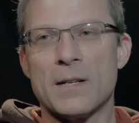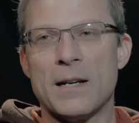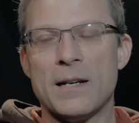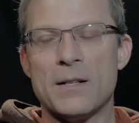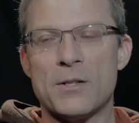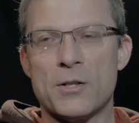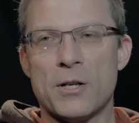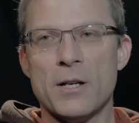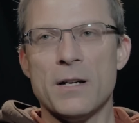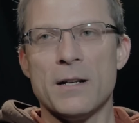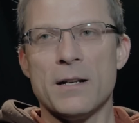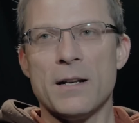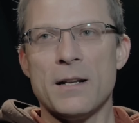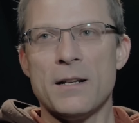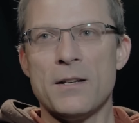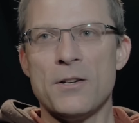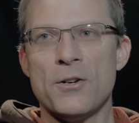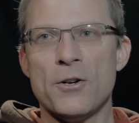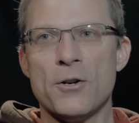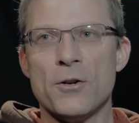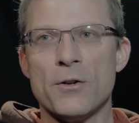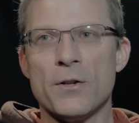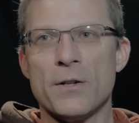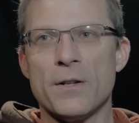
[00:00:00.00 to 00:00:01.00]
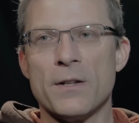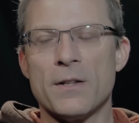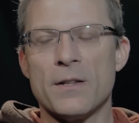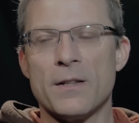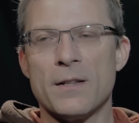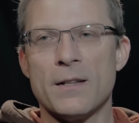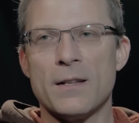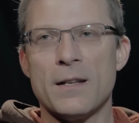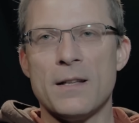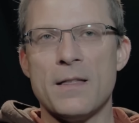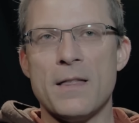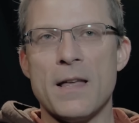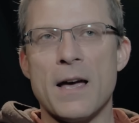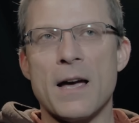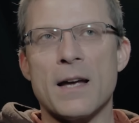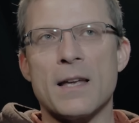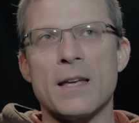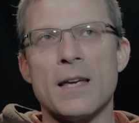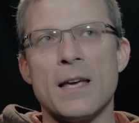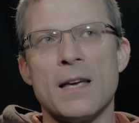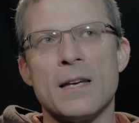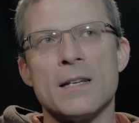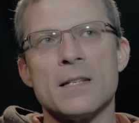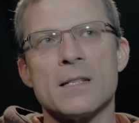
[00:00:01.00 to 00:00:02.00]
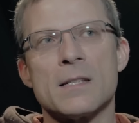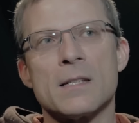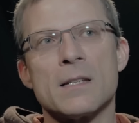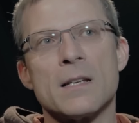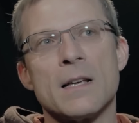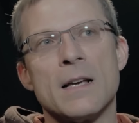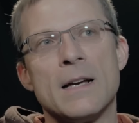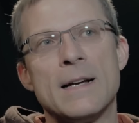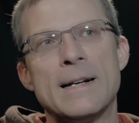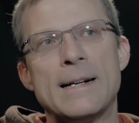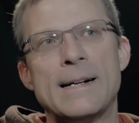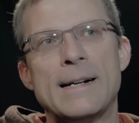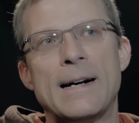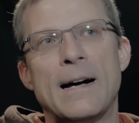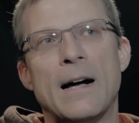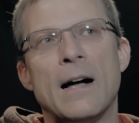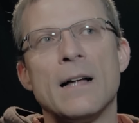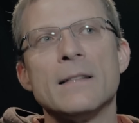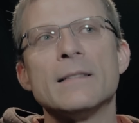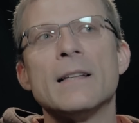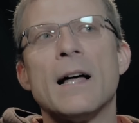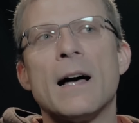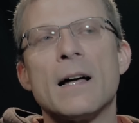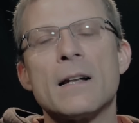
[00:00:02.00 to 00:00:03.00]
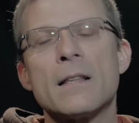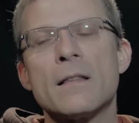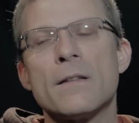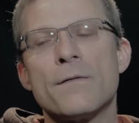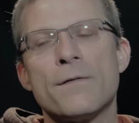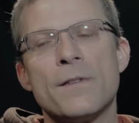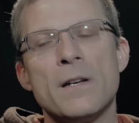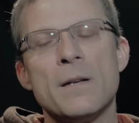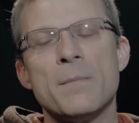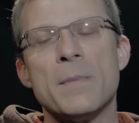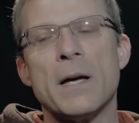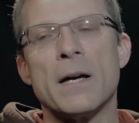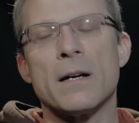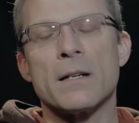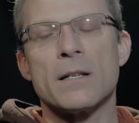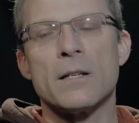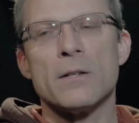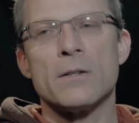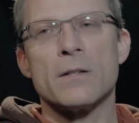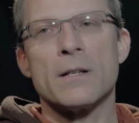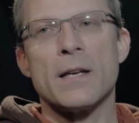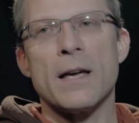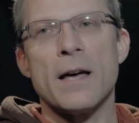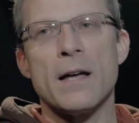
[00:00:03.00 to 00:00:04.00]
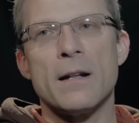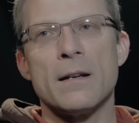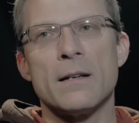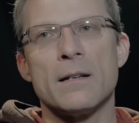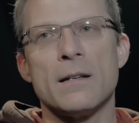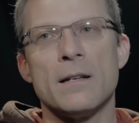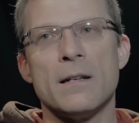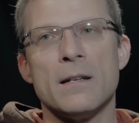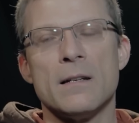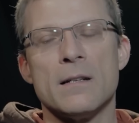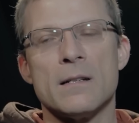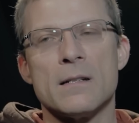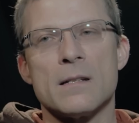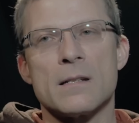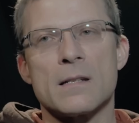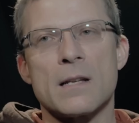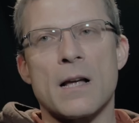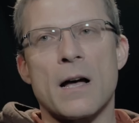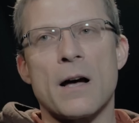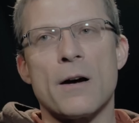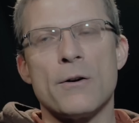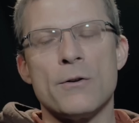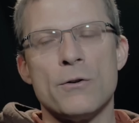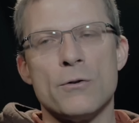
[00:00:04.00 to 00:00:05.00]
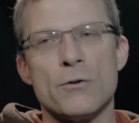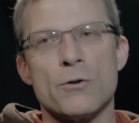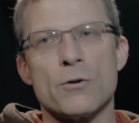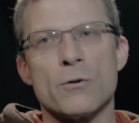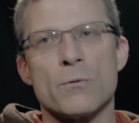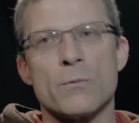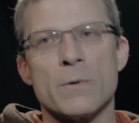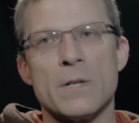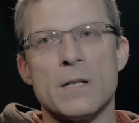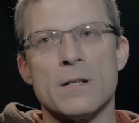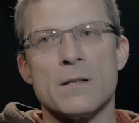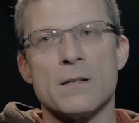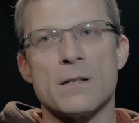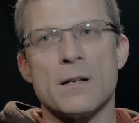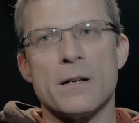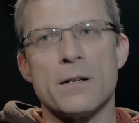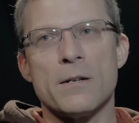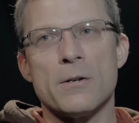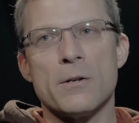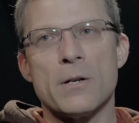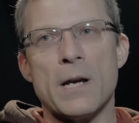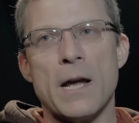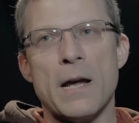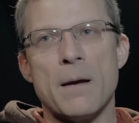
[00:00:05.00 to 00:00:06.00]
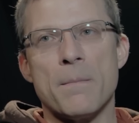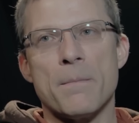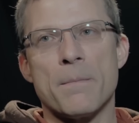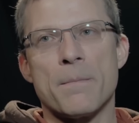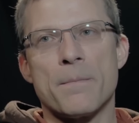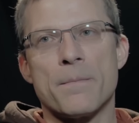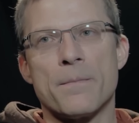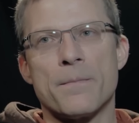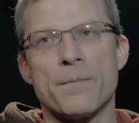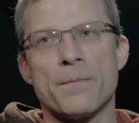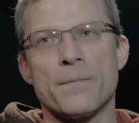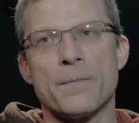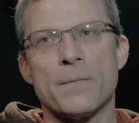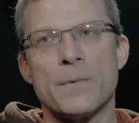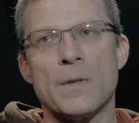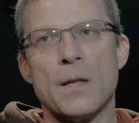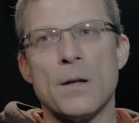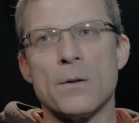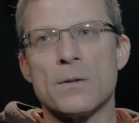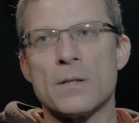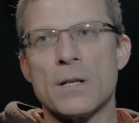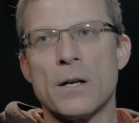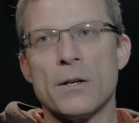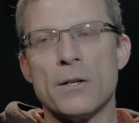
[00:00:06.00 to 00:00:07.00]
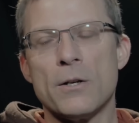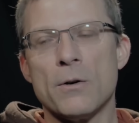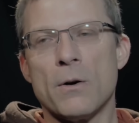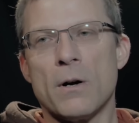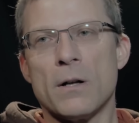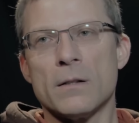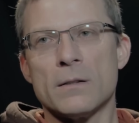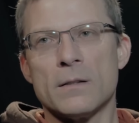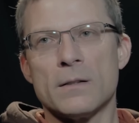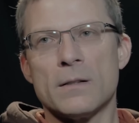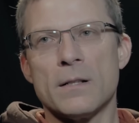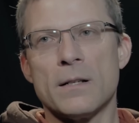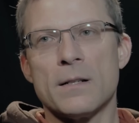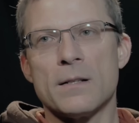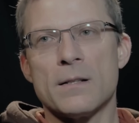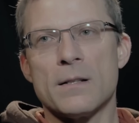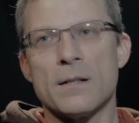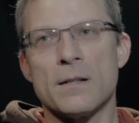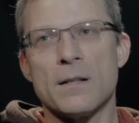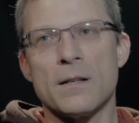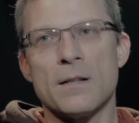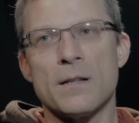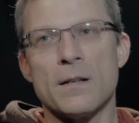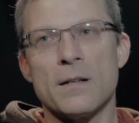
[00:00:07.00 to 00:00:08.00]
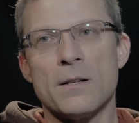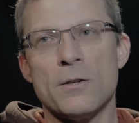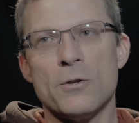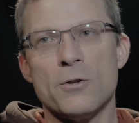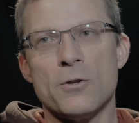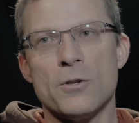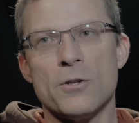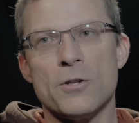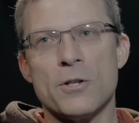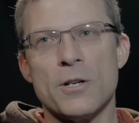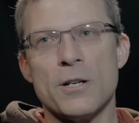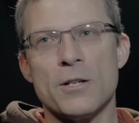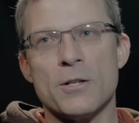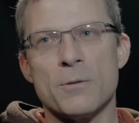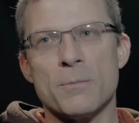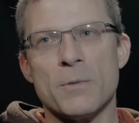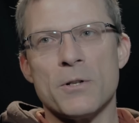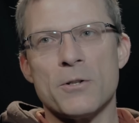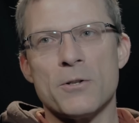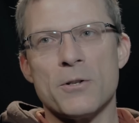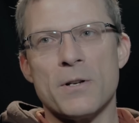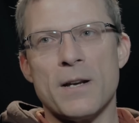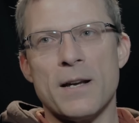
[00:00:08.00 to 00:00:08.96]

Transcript: It's good. And, in that case, a lot of the feedback you'll get is how you should redesign your game. They'll tell you all the things that they think you should change about your